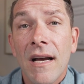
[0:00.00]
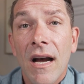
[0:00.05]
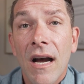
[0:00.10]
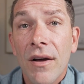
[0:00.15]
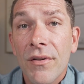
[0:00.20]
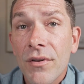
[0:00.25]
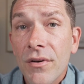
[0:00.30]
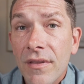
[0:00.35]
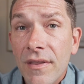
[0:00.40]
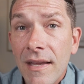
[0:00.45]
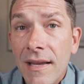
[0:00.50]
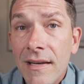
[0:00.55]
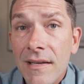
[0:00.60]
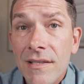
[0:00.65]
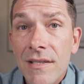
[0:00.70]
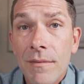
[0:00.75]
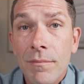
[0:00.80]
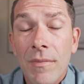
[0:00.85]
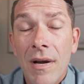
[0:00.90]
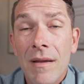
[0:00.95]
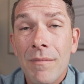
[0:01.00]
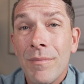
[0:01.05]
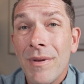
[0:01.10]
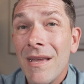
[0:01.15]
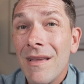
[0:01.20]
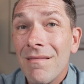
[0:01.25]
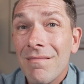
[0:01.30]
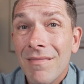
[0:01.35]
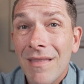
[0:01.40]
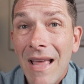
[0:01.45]
Other things might
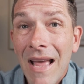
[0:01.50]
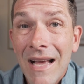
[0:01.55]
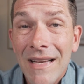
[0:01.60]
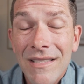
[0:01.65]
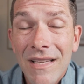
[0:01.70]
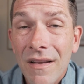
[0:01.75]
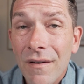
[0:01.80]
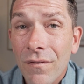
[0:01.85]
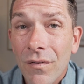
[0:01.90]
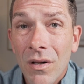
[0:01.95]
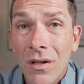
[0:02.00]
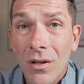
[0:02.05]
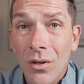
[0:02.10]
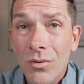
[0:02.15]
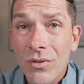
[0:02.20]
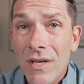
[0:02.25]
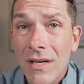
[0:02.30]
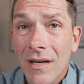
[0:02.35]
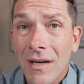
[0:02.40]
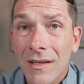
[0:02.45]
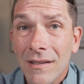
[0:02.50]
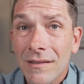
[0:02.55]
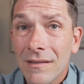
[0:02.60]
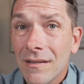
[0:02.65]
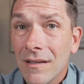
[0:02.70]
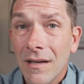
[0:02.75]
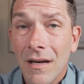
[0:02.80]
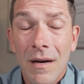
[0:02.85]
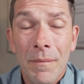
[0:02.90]
be asking for closing costs.